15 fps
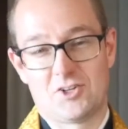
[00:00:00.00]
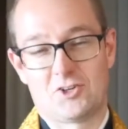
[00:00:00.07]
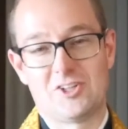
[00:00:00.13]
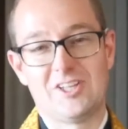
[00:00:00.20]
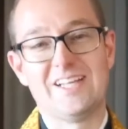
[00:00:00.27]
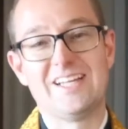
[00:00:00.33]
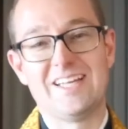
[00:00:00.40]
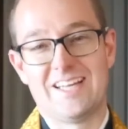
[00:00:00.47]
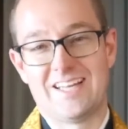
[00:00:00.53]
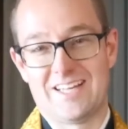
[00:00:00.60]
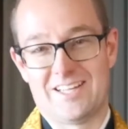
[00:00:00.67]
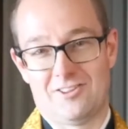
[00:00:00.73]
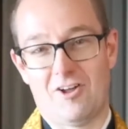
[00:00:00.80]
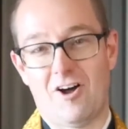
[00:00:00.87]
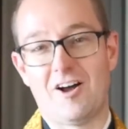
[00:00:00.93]
clinging
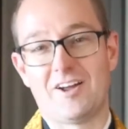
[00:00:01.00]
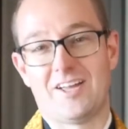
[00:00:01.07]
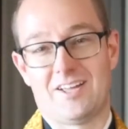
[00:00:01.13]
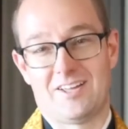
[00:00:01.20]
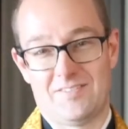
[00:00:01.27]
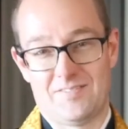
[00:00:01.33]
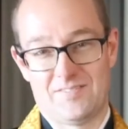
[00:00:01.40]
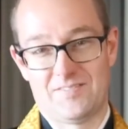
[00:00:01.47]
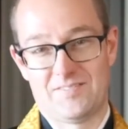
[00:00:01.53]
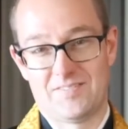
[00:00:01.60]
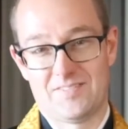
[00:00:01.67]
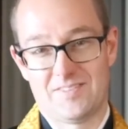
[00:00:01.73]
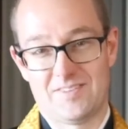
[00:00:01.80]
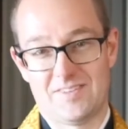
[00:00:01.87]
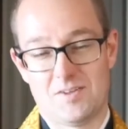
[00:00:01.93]
and longing.
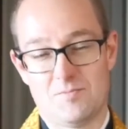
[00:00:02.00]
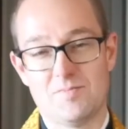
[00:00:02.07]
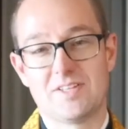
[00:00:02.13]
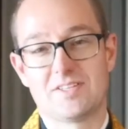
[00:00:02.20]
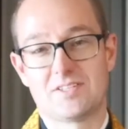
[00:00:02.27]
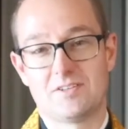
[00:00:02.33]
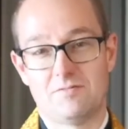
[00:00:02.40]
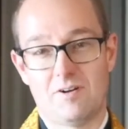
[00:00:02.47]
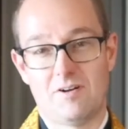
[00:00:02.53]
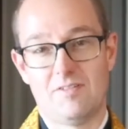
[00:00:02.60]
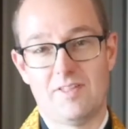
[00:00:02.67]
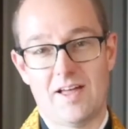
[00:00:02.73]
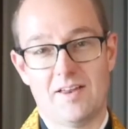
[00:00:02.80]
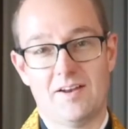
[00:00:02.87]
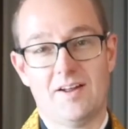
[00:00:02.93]
In the midst of all
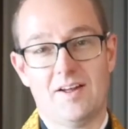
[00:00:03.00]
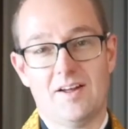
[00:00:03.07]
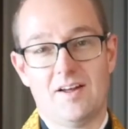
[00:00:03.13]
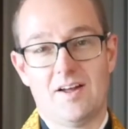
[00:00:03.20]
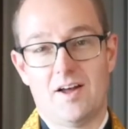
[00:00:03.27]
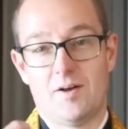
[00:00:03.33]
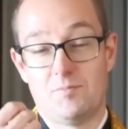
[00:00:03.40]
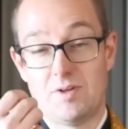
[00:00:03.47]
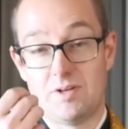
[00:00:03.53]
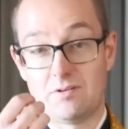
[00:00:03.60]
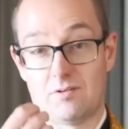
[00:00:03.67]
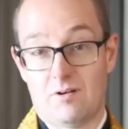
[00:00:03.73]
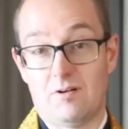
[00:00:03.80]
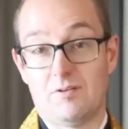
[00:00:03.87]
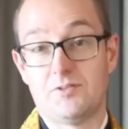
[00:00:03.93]
that, I'm being
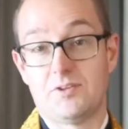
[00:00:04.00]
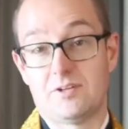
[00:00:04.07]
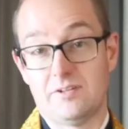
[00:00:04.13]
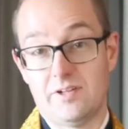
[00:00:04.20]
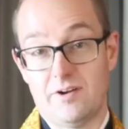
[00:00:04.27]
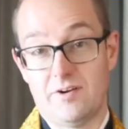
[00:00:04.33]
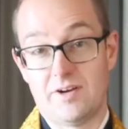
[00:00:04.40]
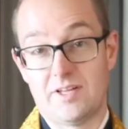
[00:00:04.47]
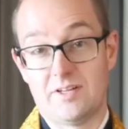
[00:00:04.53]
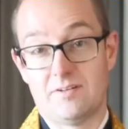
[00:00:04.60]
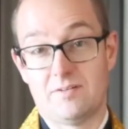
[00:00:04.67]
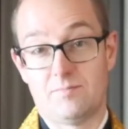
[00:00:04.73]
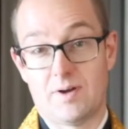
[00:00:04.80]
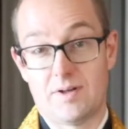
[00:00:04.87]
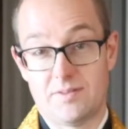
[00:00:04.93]
called to clarity
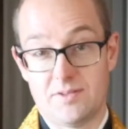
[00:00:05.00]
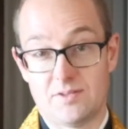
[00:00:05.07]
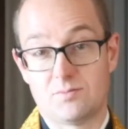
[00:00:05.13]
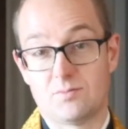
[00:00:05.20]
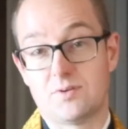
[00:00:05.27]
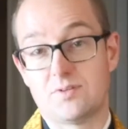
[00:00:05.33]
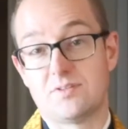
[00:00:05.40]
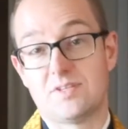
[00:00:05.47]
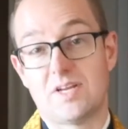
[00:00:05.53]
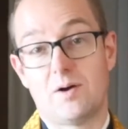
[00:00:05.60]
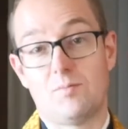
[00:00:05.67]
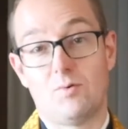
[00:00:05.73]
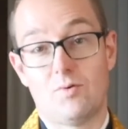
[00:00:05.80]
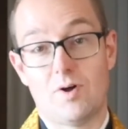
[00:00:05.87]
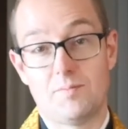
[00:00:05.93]
by these words,
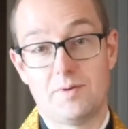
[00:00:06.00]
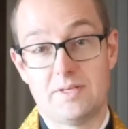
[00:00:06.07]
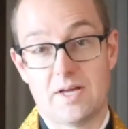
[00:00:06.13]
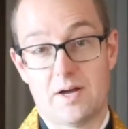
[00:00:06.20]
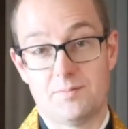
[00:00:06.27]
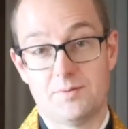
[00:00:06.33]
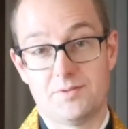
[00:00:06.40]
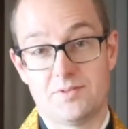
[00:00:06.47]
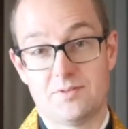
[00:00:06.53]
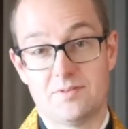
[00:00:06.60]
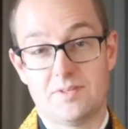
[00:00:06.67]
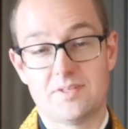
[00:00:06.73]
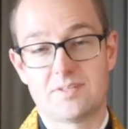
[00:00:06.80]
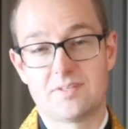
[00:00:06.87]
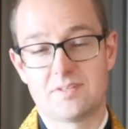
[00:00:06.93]
Namu Amida Butsu.
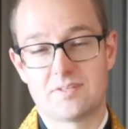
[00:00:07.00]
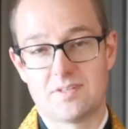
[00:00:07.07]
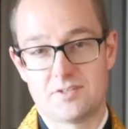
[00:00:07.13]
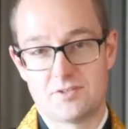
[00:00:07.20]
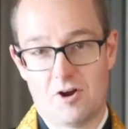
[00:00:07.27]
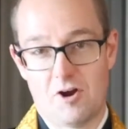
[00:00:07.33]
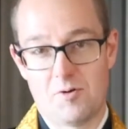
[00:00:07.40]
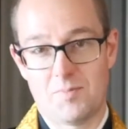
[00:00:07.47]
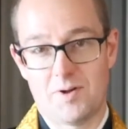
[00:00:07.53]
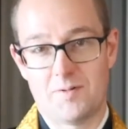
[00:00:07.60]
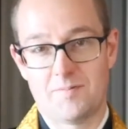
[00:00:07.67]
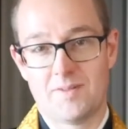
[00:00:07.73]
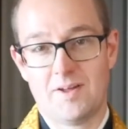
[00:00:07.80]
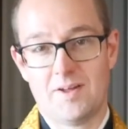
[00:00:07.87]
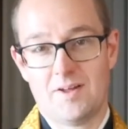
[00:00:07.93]
This is the Dharma
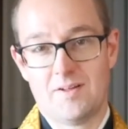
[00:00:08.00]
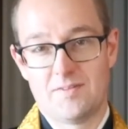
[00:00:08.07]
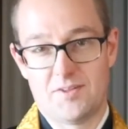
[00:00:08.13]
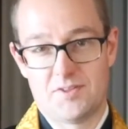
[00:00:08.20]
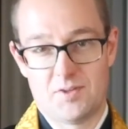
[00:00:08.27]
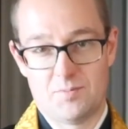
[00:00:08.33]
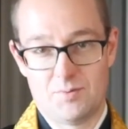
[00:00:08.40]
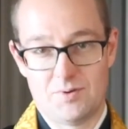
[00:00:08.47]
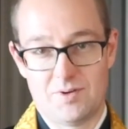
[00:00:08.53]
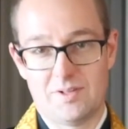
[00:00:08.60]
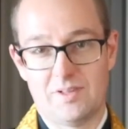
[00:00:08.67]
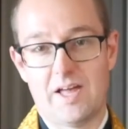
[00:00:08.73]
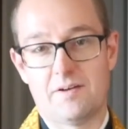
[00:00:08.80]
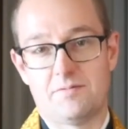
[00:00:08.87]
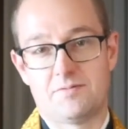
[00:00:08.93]
that the Buddha
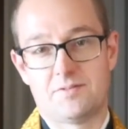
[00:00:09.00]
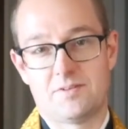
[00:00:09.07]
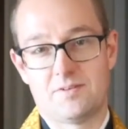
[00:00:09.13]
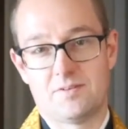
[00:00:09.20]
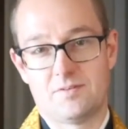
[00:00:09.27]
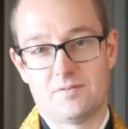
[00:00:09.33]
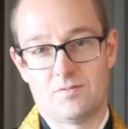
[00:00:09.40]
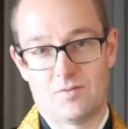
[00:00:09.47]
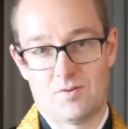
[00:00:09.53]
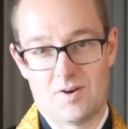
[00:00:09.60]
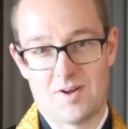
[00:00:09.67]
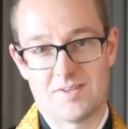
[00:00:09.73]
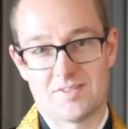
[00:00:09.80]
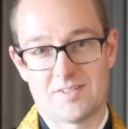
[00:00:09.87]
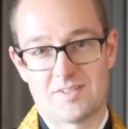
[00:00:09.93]
left for
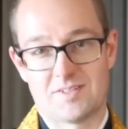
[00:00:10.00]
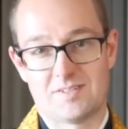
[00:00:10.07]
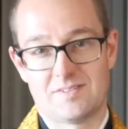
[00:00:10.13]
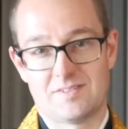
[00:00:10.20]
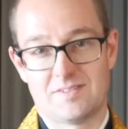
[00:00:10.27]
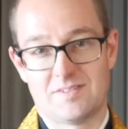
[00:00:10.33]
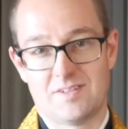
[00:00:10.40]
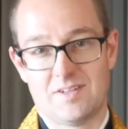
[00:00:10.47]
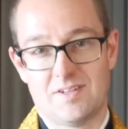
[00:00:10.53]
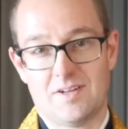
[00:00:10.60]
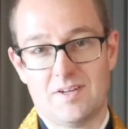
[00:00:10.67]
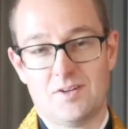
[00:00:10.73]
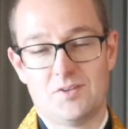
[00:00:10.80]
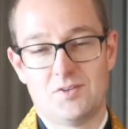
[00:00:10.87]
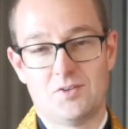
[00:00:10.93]
us,
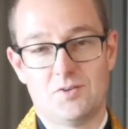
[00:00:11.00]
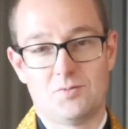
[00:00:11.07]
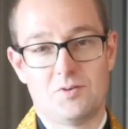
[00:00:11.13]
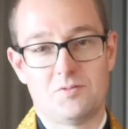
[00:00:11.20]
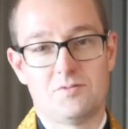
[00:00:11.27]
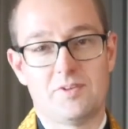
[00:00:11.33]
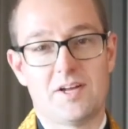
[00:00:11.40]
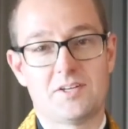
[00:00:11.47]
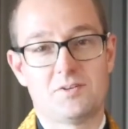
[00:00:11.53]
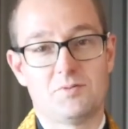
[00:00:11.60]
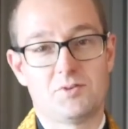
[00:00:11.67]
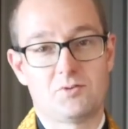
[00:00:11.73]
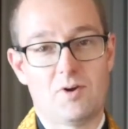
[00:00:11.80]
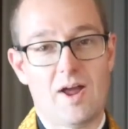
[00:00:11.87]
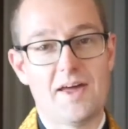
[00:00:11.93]
to reflect
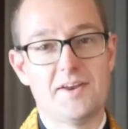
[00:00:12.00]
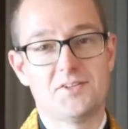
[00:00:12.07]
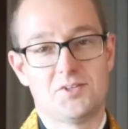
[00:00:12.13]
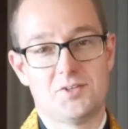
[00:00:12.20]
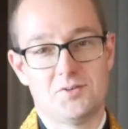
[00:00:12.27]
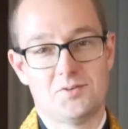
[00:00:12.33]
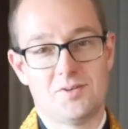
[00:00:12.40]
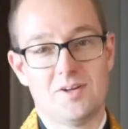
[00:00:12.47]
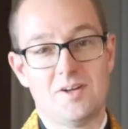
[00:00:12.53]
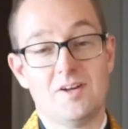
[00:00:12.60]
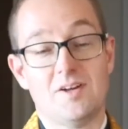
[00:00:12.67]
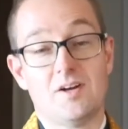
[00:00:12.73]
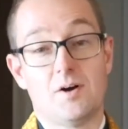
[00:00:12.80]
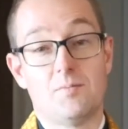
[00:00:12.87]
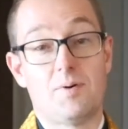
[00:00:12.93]
with gratitude
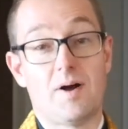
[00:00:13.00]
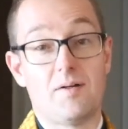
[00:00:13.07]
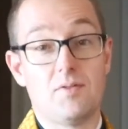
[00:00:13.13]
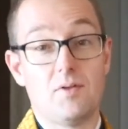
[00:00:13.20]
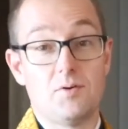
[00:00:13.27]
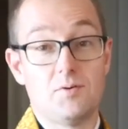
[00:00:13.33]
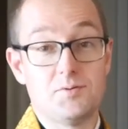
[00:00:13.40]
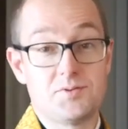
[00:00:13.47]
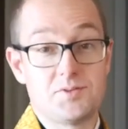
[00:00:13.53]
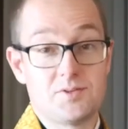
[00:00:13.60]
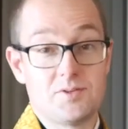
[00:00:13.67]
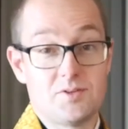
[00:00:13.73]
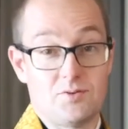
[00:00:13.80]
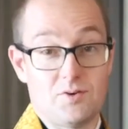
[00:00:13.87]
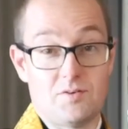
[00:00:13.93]
upon those
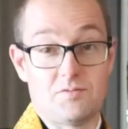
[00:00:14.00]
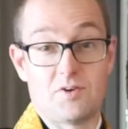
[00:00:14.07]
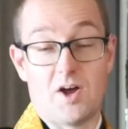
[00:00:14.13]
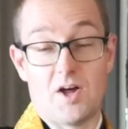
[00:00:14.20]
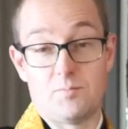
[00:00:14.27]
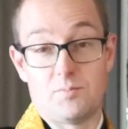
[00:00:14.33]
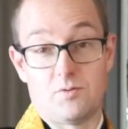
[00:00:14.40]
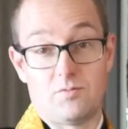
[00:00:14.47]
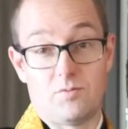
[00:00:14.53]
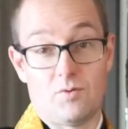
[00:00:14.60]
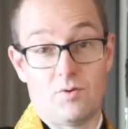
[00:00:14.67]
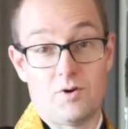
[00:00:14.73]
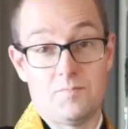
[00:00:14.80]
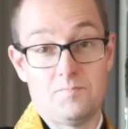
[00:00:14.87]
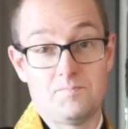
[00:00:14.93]
who have gone
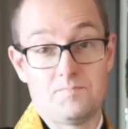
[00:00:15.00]
before,